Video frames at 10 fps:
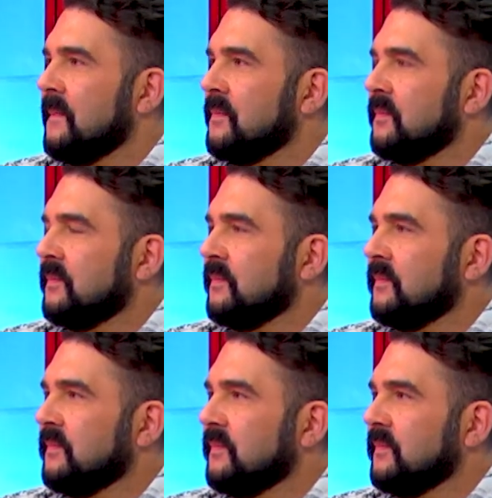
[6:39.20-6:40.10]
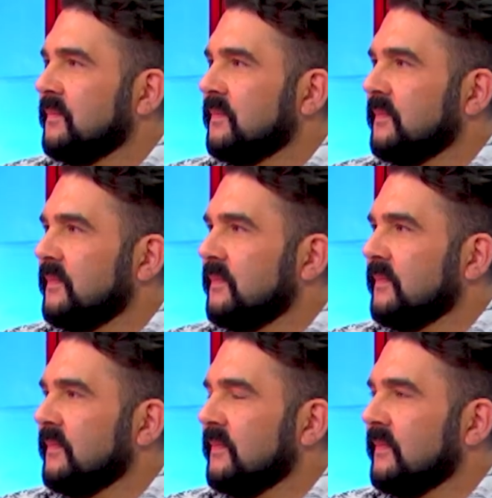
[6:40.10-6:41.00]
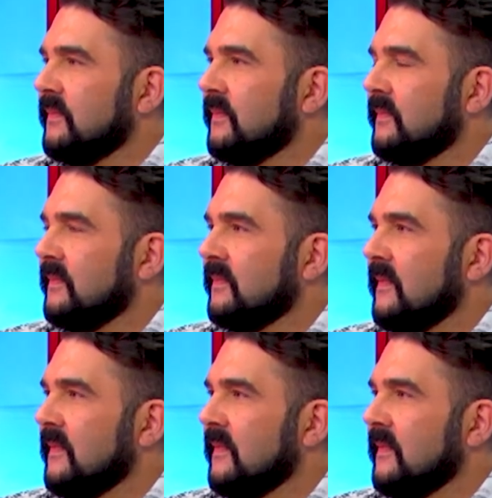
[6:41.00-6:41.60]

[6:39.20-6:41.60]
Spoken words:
The person shown says nothing.